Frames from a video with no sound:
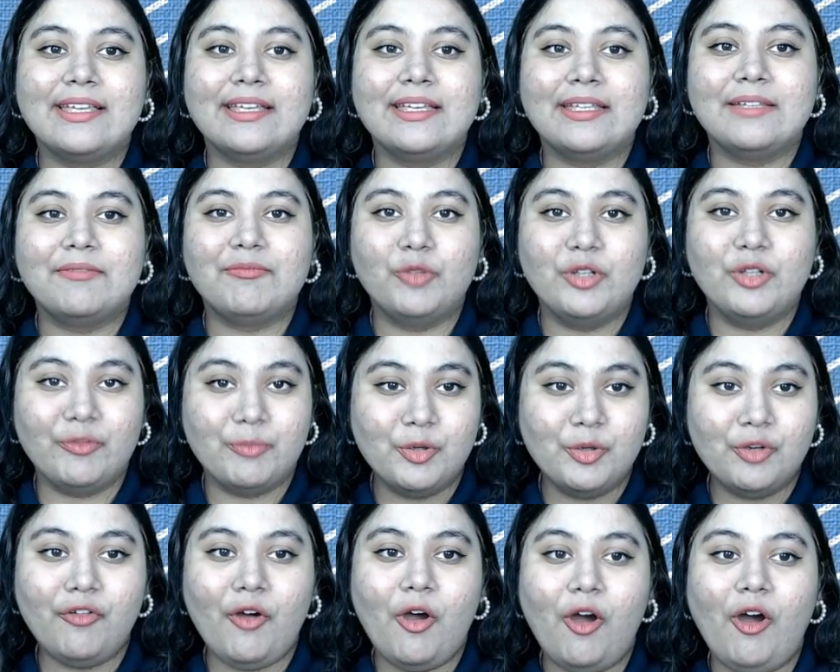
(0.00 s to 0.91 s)
We
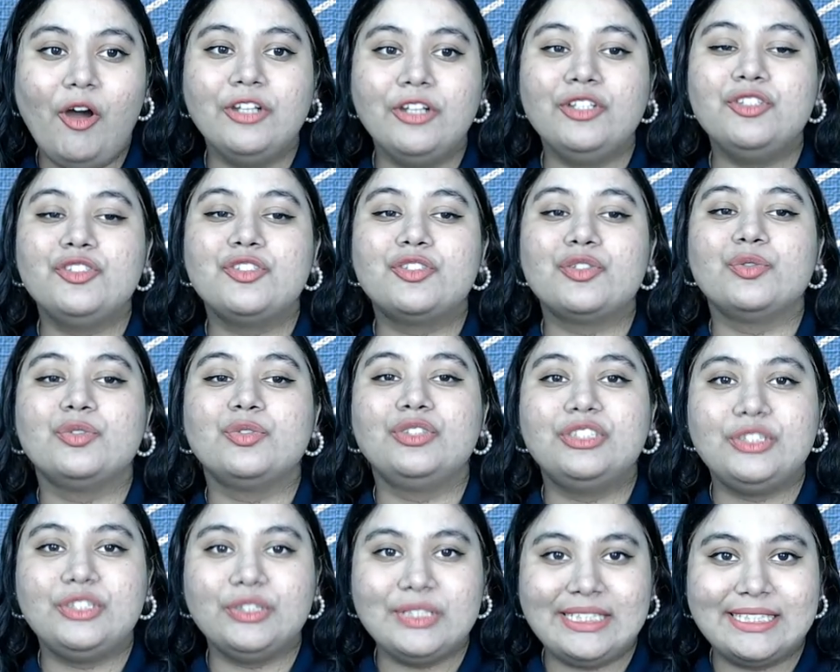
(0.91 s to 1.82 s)
move on to
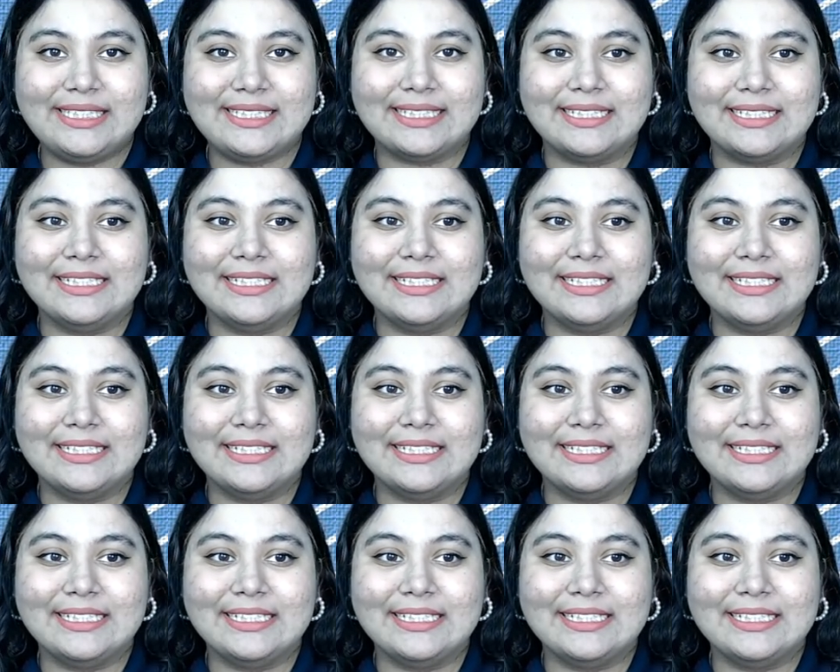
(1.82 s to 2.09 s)
juice.